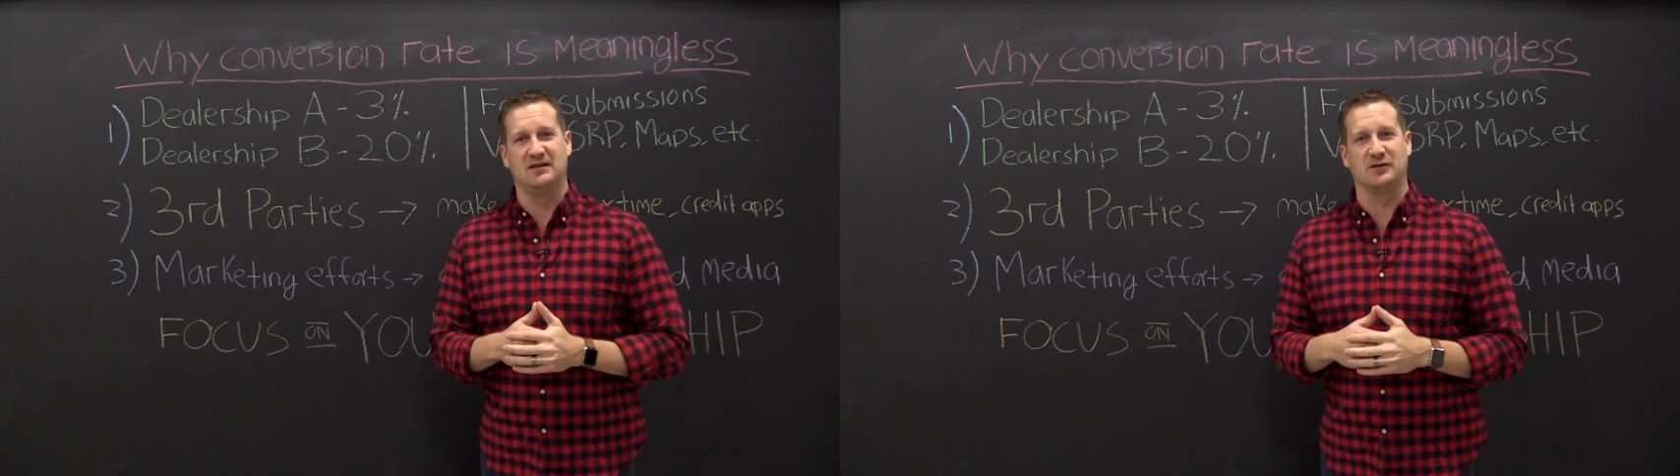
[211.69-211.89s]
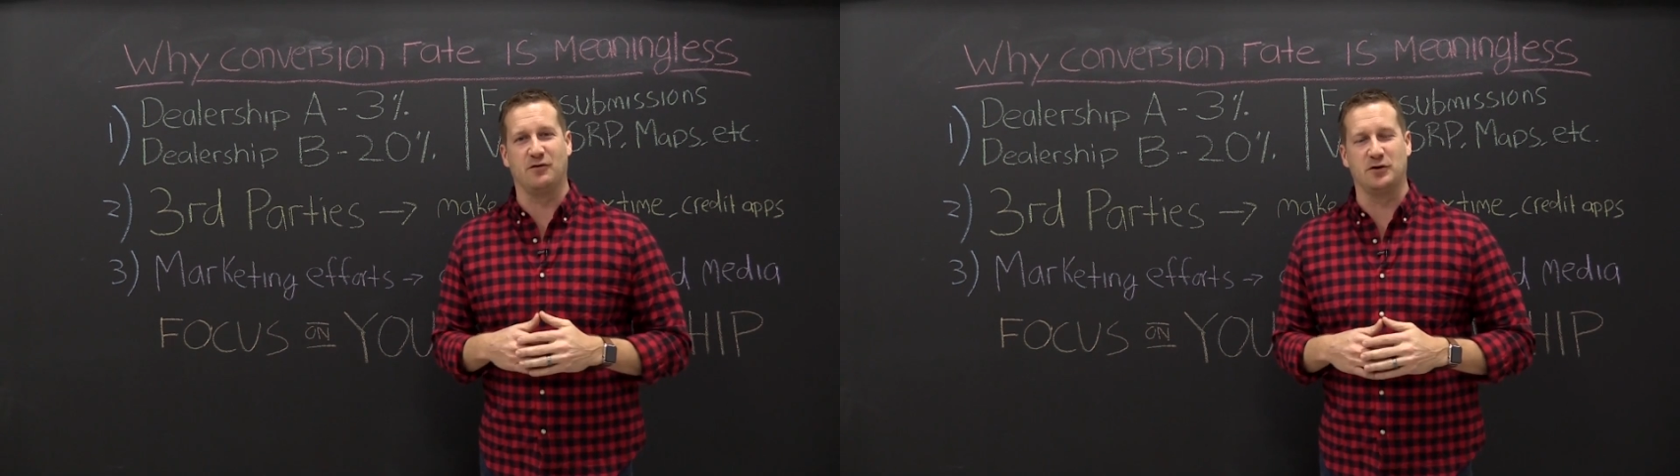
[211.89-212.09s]

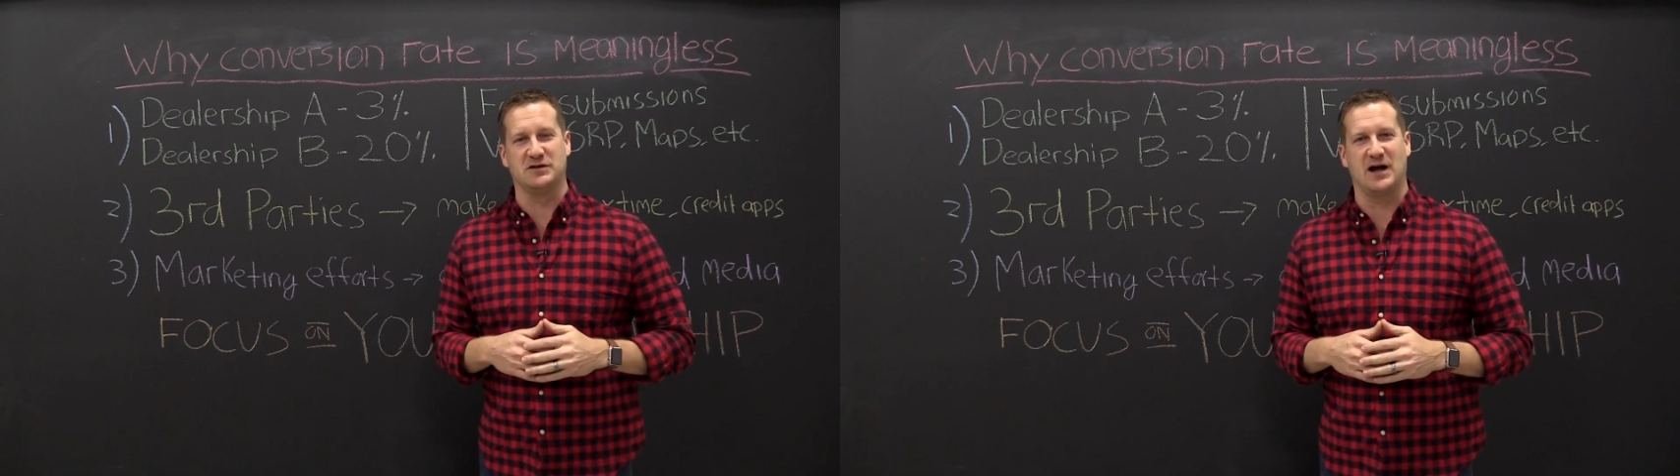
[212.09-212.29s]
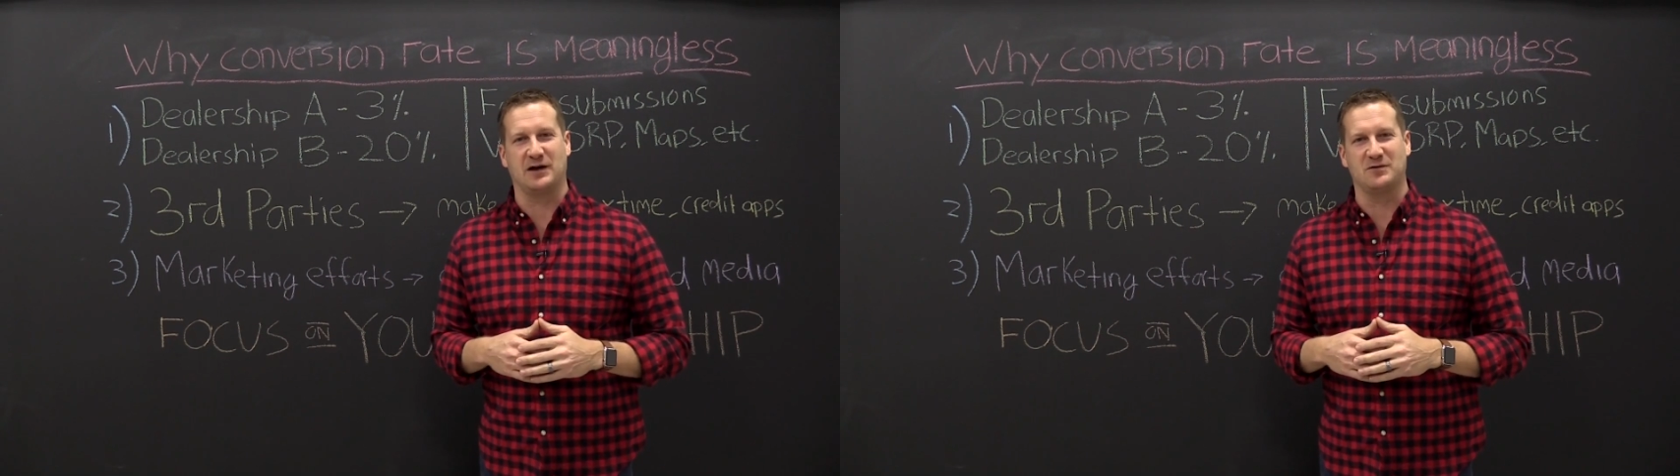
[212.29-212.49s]
Look forward to
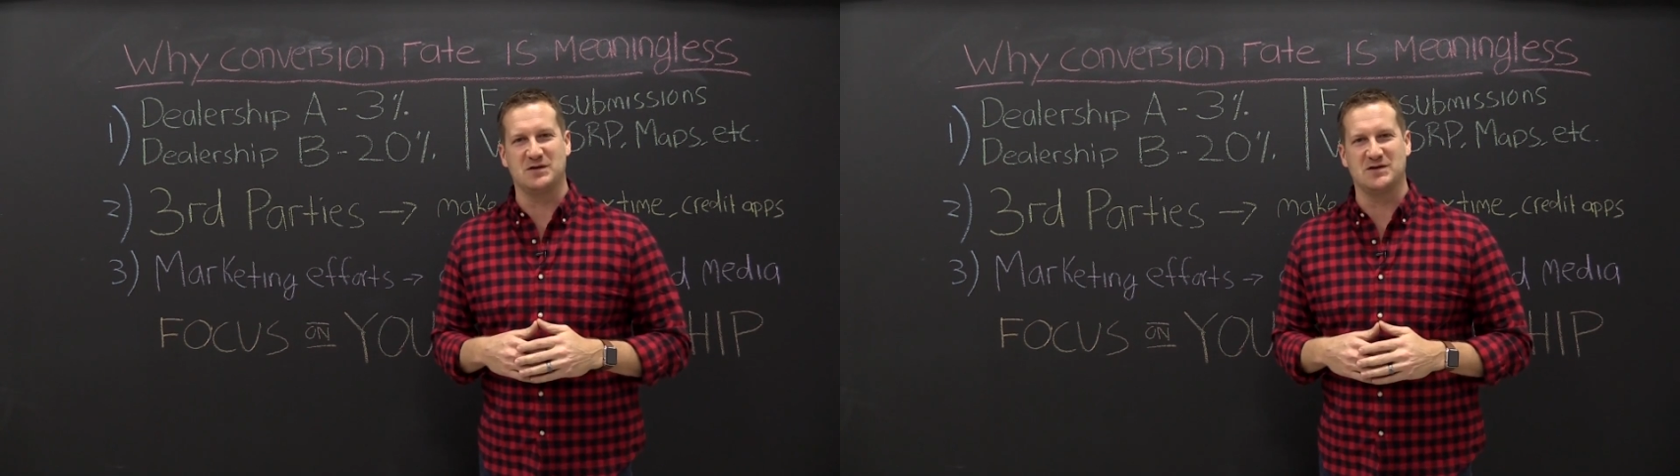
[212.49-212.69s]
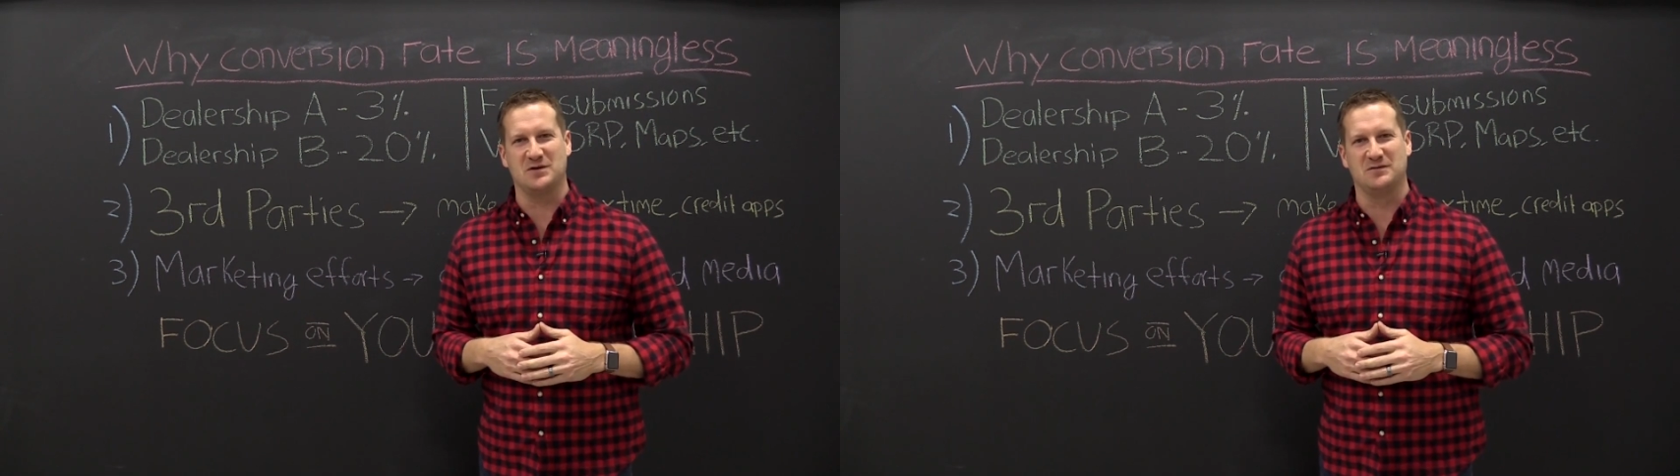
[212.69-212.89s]
talking with
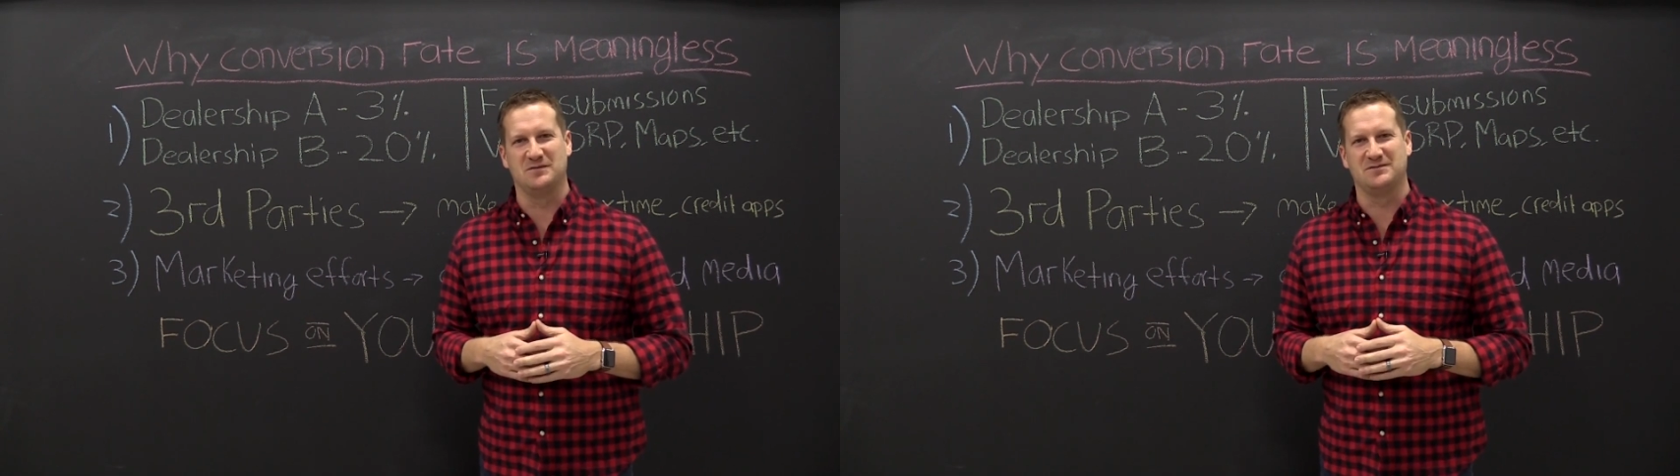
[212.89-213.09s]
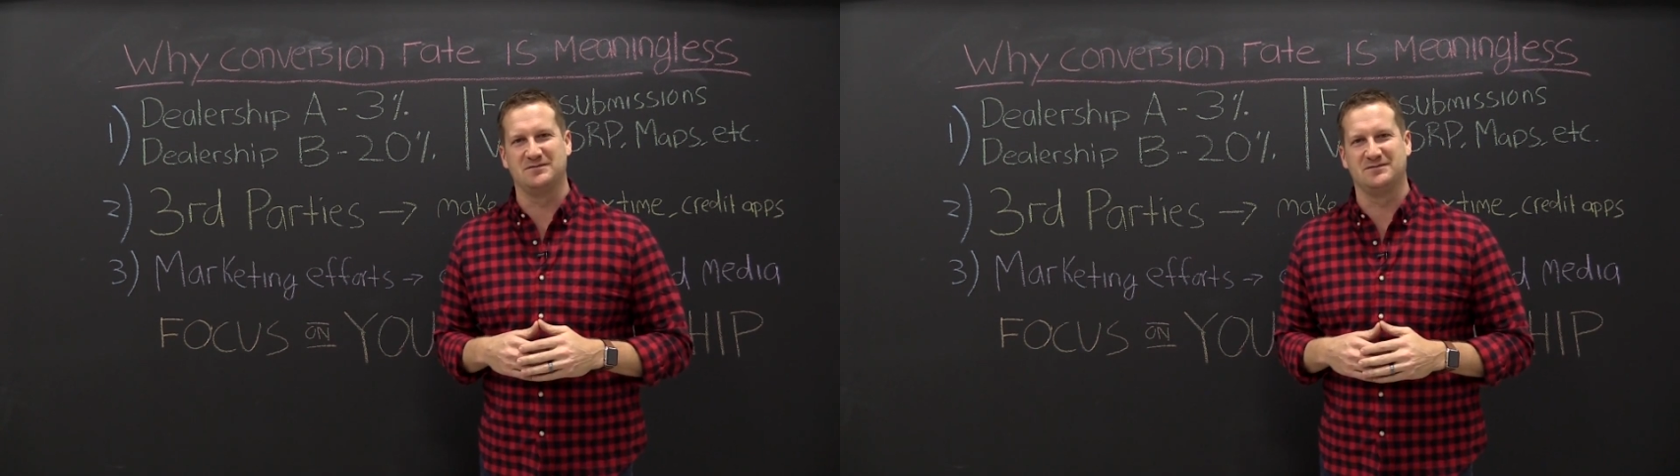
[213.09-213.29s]
you soon.